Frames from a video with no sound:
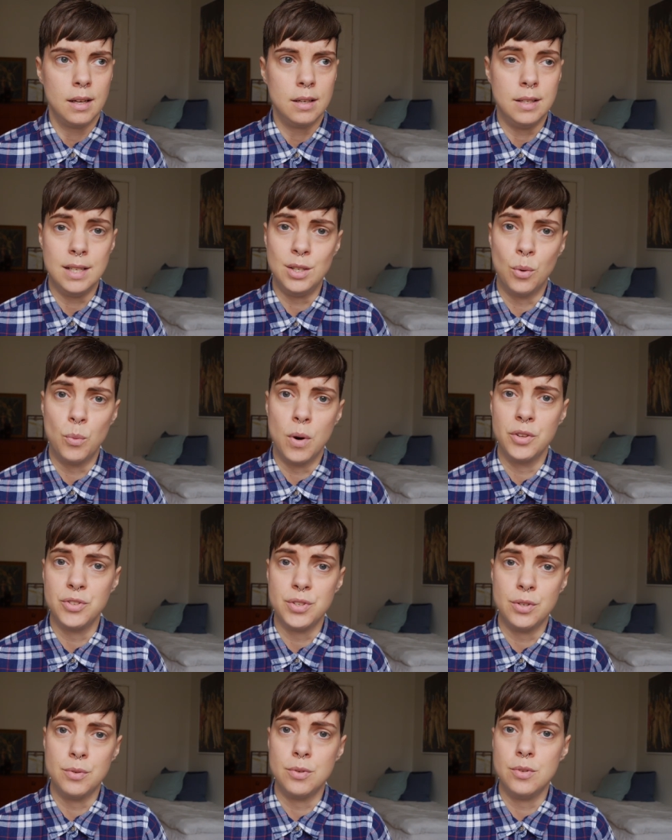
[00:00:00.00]
they don't want
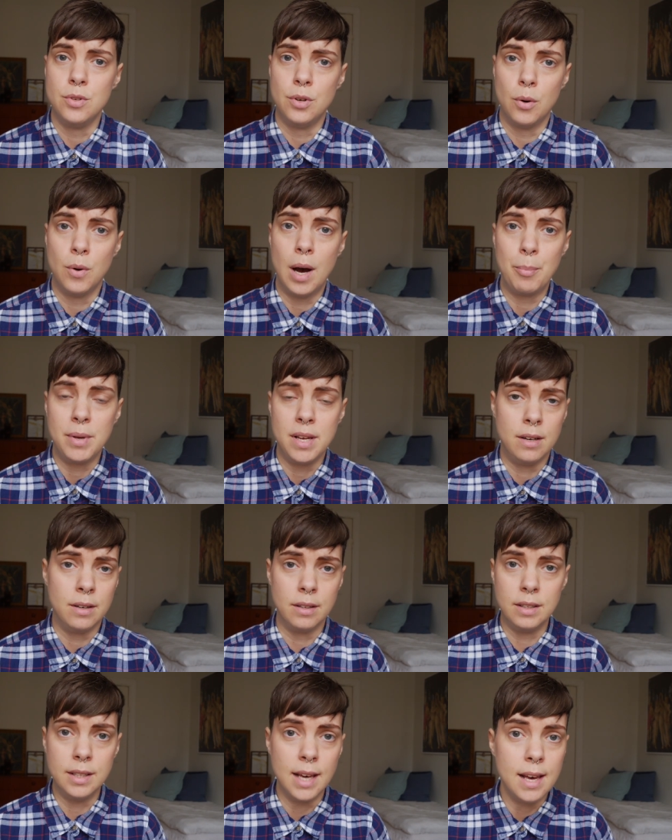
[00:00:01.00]
to you know appear
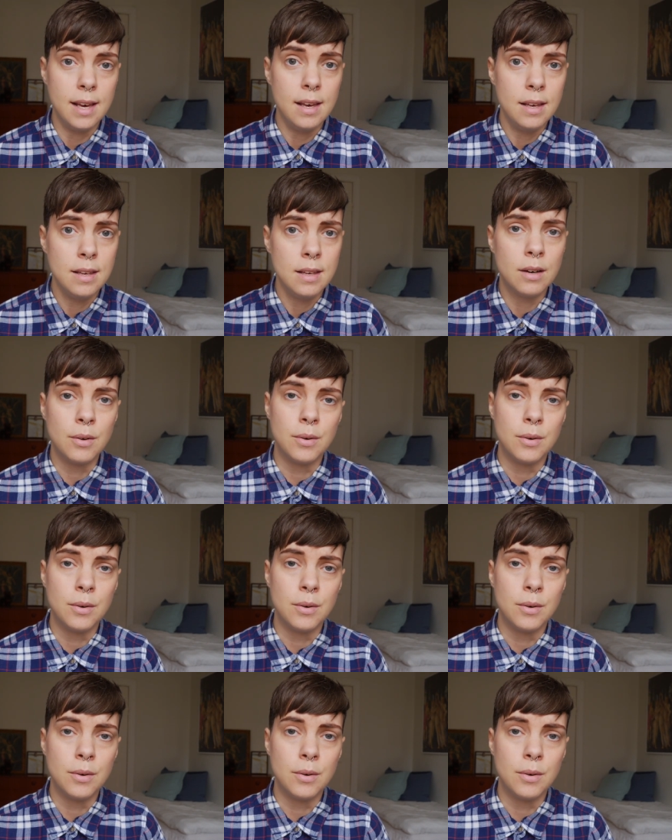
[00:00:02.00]
gay